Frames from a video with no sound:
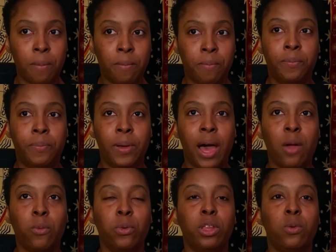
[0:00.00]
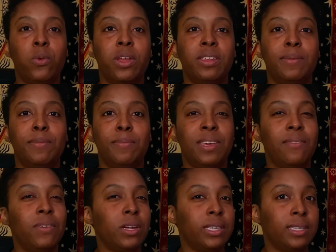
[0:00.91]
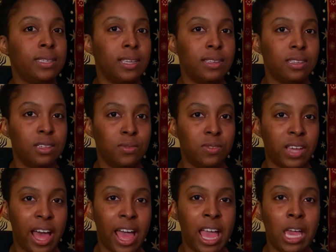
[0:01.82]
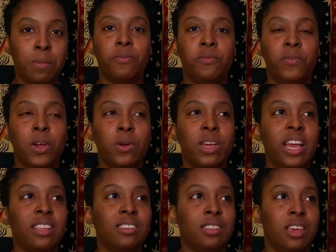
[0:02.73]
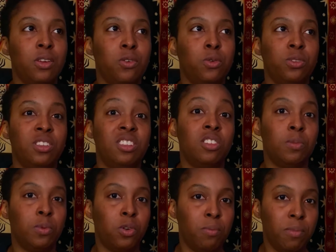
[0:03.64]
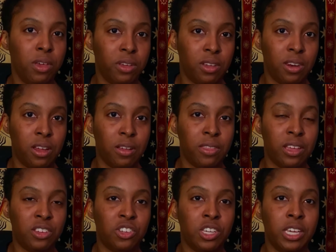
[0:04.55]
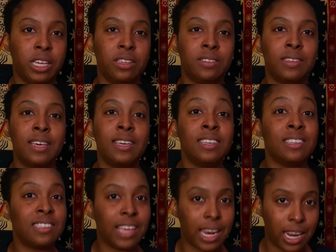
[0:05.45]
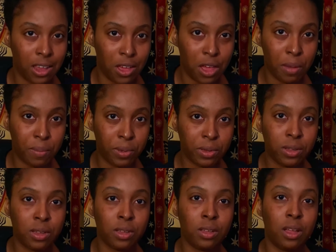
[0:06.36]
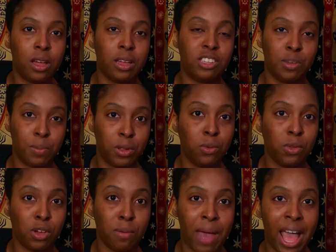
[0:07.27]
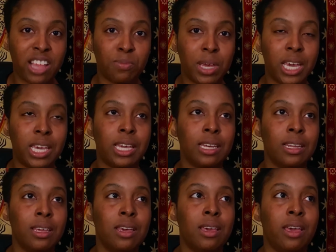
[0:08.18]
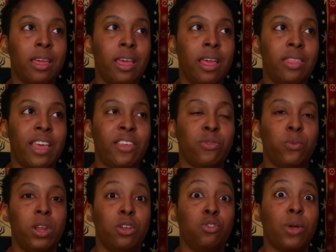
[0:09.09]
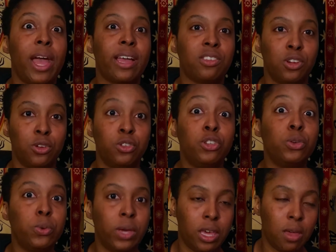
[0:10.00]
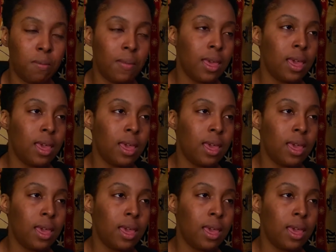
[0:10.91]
But I really want him to be a very sensitive type, very antithetical to the typical millionaire that she is setting up, typically with her matchmaking. And that's what attracts her to him.